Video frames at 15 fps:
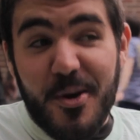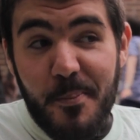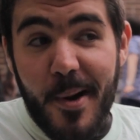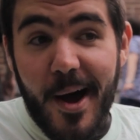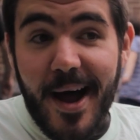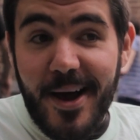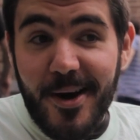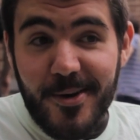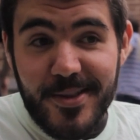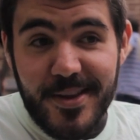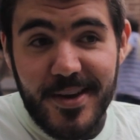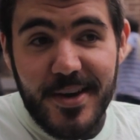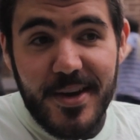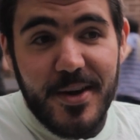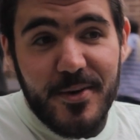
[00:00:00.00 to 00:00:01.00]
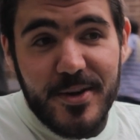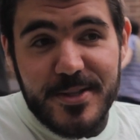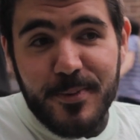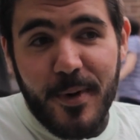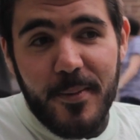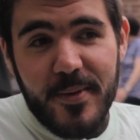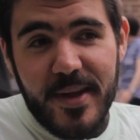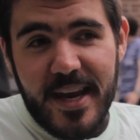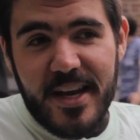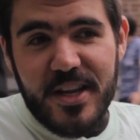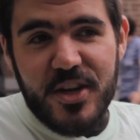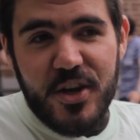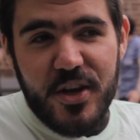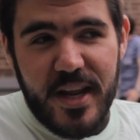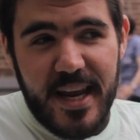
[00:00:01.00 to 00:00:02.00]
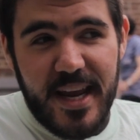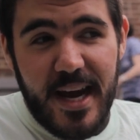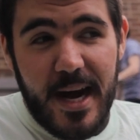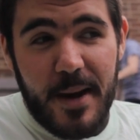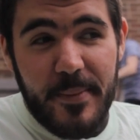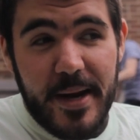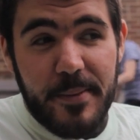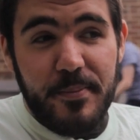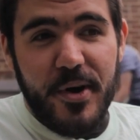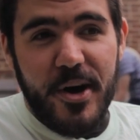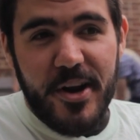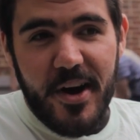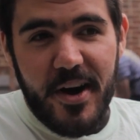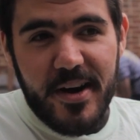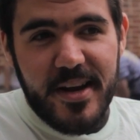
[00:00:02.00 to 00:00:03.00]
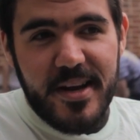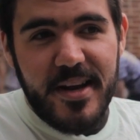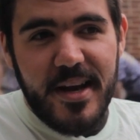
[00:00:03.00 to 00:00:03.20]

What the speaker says: compiled was probably at uni at Murdoch,